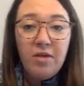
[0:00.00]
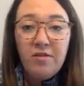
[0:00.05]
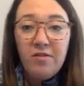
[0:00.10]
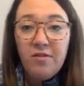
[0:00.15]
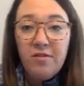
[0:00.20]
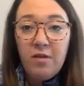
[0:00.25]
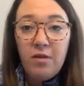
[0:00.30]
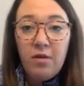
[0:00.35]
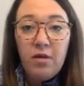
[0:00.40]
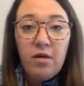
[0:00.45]

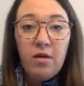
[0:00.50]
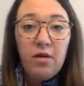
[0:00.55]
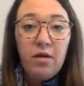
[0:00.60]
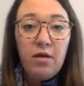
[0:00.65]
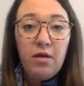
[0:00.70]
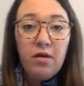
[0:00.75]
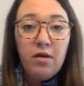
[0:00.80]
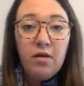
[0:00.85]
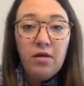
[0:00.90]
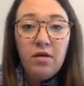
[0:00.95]
see,
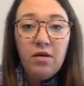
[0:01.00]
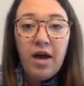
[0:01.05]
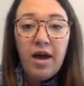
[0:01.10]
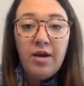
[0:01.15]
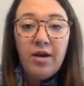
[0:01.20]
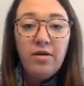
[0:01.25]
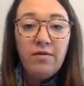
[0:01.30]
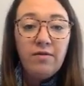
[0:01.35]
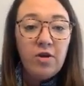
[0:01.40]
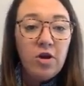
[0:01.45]
I
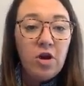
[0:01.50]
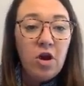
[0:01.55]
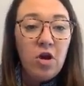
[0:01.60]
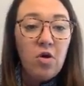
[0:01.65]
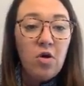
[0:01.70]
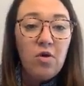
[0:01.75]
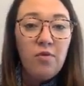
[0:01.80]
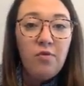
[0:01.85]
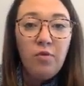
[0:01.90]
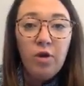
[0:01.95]
don't even
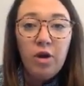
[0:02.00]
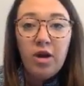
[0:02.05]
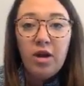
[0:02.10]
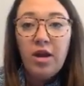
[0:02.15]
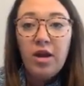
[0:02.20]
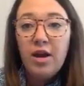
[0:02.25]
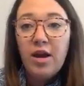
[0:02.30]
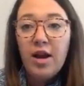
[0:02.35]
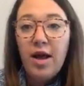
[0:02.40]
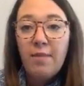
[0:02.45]
know if we're gonna
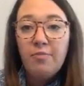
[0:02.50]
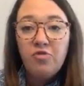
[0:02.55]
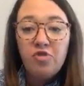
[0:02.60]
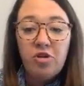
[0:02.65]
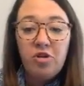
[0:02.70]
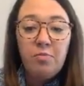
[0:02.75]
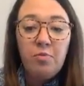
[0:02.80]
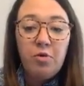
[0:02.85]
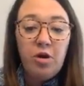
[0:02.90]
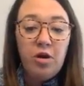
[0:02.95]
get an option
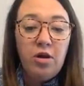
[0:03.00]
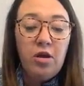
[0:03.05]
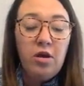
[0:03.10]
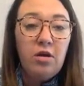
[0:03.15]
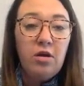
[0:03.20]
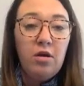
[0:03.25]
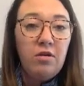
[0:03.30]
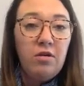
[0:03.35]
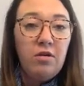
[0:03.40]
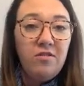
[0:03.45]
to print
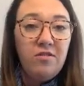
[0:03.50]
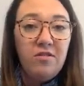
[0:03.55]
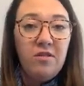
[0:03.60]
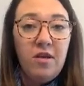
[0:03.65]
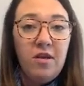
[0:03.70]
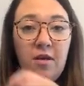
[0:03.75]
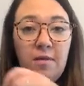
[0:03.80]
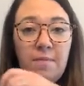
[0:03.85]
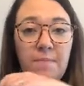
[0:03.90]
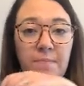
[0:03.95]
here. Let's
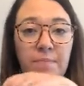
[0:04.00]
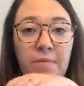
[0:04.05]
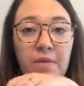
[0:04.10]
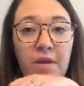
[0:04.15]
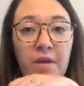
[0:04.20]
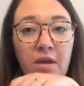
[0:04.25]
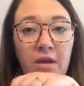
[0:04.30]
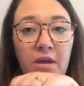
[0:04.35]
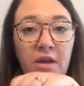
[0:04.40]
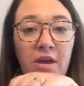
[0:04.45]
see.
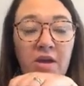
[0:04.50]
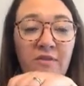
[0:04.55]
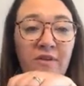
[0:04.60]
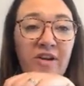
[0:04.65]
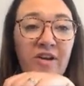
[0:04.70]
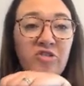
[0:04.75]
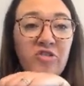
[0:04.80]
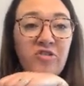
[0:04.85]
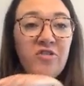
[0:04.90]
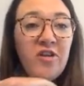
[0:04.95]
If
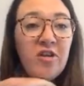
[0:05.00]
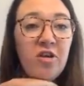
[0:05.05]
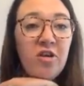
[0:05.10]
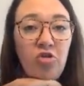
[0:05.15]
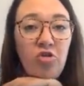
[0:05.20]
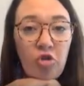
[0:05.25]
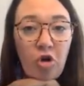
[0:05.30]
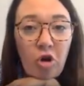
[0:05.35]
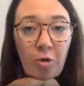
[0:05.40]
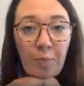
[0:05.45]
I just did
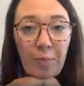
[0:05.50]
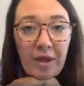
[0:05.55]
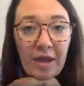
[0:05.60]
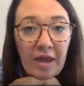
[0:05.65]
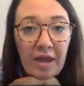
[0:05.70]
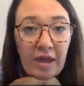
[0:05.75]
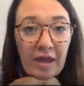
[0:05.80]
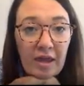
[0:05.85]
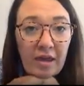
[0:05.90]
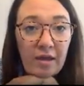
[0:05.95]
Control
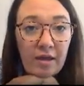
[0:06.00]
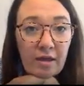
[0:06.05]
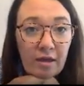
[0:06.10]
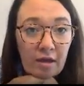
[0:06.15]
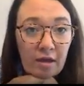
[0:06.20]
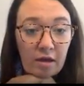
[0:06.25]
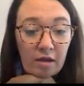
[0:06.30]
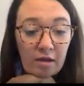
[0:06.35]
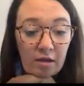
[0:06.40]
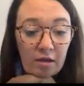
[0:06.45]
P
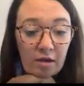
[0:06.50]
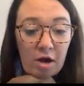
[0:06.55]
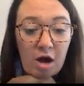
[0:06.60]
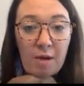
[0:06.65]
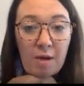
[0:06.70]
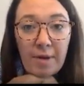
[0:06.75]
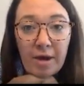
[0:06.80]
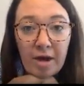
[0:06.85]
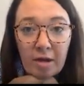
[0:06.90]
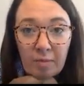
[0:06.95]

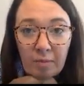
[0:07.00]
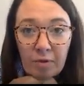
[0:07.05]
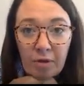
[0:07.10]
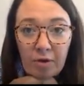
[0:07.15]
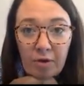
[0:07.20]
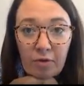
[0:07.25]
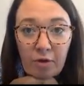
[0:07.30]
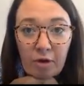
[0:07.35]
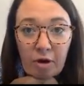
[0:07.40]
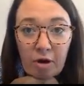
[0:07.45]
on my
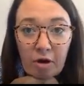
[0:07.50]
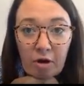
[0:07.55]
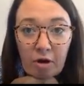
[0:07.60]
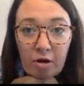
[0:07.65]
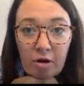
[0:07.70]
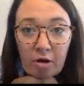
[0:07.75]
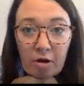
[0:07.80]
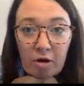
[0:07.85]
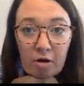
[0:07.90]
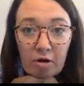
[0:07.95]

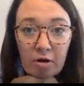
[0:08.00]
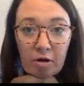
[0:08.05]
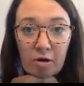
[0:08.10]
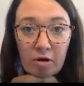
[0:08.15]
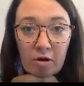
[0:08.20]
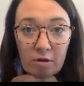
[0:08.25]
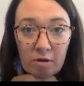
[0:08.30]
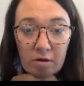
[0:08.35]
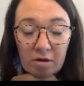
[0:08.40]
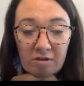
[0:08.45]
computer,
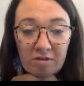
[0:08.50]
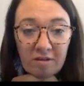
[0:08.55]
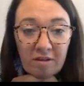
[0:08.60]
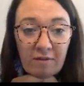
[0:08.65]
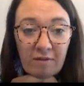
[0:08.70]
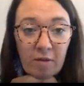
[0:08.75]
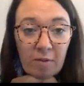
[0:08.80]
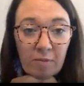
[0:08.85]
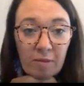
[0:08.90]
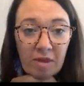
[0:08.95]
it's
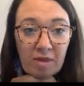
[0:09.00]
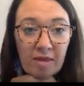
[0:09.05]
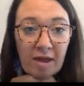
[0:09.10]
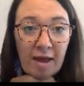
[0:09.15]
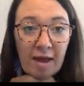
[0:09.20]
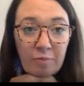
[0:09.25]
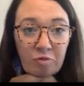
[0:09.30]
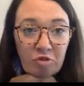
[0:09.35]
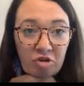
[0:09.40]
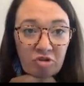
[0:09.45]
giving me the
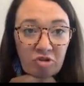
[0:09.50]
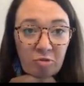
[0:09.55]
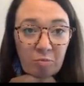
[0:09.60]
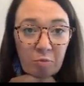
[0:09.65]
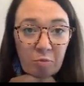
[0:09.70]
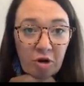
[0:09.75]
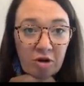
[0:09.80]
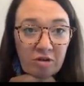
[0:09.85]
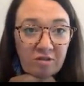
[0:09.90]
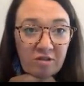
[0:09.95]
option to
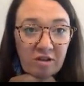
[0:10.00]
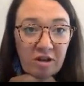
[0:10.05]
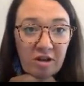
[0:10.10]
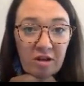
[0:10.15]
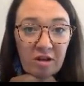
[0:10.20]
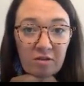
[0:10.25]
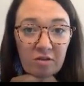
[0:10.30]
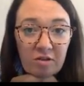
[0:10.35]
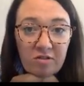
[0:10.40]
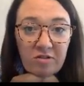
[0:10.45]
print it.
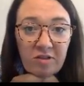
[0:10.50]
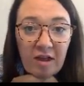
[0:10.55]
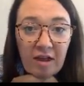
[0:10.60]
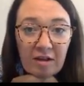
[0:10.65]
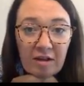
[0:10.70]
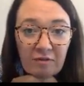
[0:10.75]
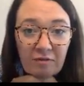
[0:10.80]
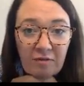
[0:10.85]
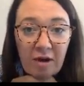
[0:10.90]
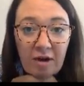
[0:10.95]
It looks
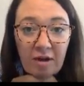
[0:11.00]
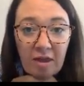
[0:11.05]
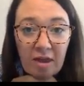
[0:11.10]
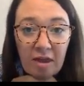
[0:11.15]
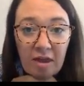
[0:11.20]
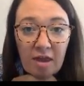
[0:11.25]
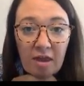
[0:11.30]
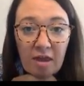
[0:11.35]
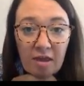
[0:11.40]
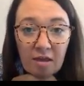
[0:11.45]
kind of
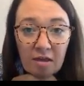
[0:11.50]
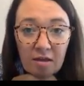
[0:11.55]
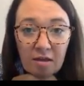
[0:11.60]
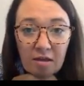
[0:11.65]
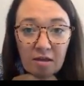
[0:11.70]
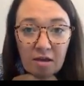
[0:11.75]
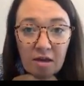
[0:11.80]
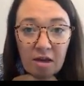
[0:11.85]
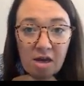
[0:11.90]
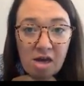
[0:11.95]
funky,
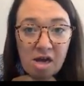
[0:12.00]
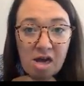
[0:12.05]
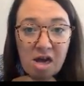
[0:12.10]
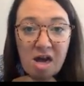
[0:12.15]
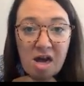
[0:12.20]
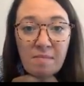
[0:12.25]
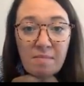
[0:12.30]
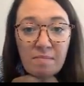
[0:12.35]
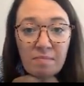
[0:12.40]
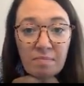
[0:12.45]

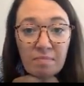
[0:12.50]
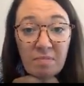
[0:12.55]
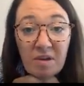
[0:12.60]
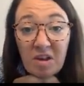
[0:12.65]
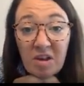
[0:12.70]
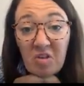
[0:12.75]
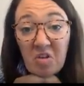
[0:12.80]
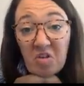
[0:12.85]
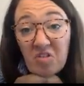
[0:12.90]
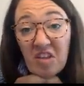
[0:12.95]
but
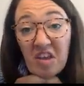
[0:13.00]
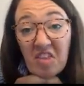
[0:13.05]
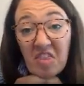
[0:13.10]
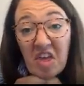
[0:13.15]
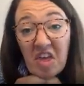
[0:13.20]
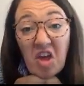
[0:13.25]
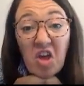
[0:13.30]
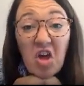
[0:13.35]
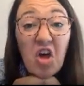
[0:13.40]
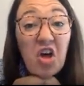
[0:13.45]
it looks like
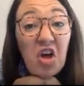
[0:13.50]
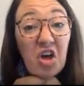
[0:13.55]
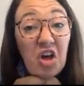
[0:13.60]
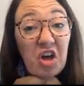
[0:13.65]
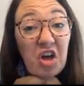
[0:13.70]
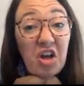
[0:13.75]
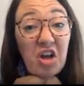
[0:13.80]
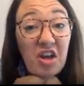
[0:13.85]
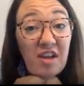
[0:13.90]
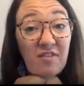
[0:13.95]
they
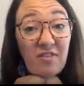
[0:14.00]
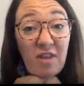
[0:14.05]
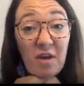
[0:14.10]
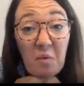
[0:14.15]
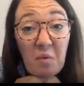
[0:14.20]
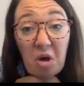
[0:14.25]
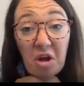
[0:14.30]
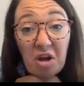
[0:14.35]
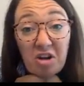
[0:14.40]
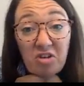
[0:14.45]
could if they
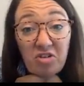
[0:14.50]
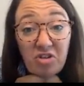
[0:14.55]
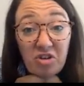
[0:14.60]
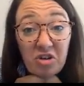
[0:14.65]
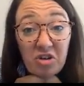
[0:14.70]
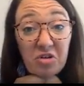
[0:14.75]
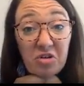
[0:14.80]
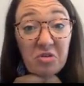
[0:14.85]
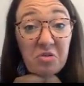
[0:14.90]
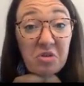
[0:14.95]
wanted
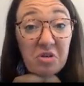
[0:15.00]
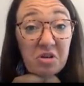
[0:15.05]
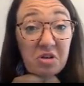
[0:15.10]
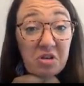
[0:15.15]
to.